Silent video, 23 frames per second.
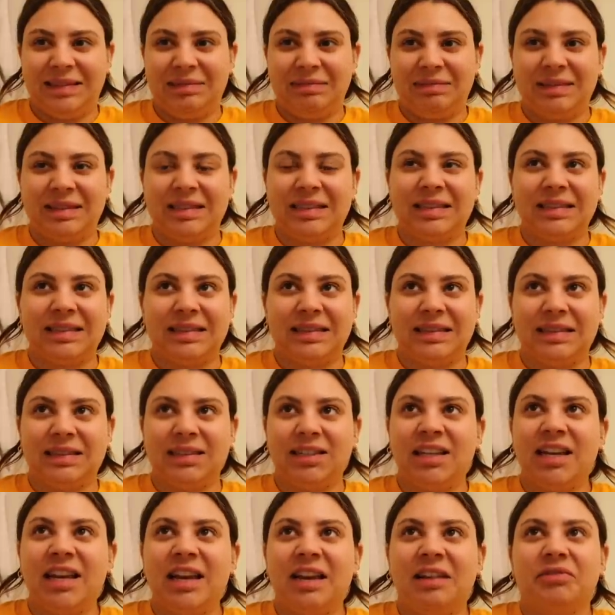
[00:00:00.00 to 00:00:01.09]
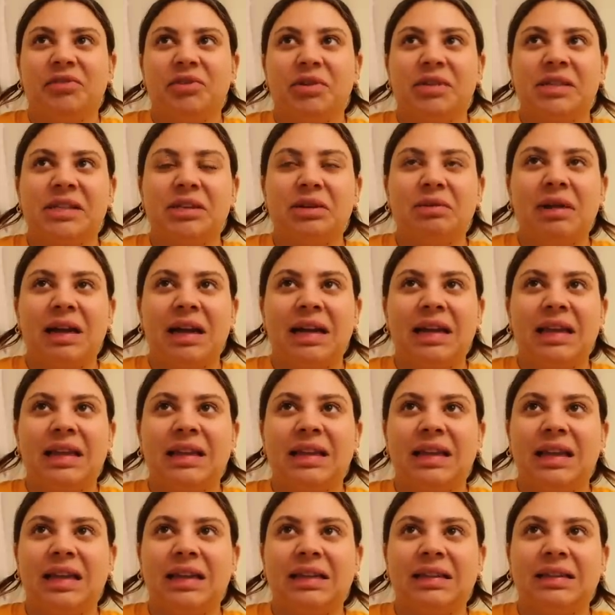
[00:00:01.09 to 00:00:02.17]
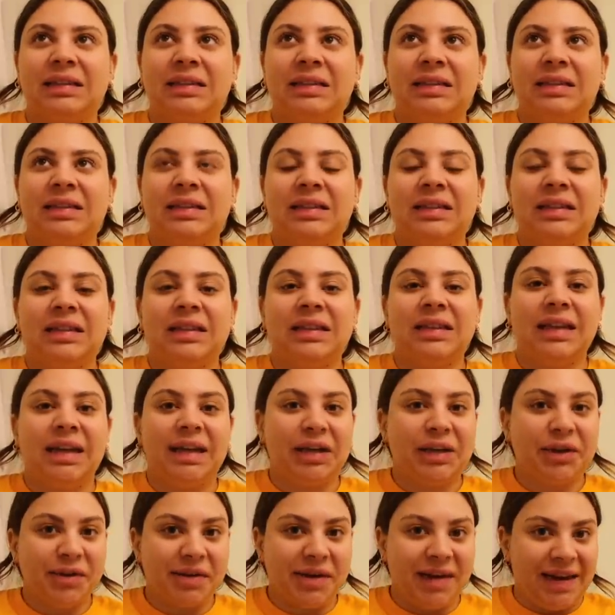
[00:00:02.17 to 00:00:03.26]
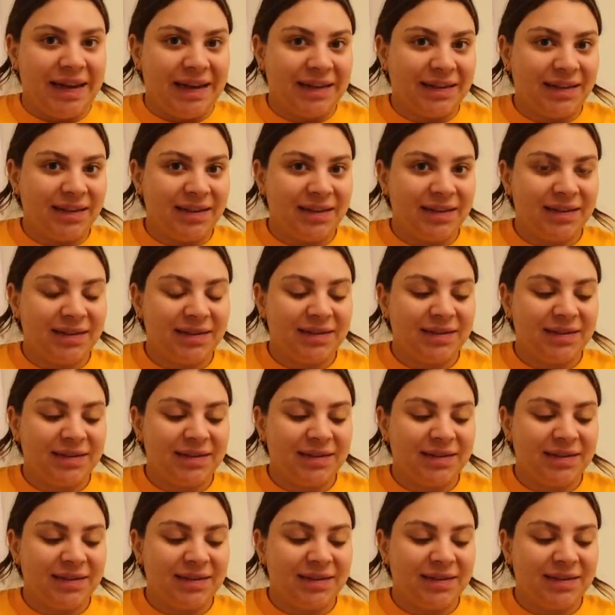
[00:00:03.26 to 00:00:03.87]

I'm like, ugh, if there's still anything lingering,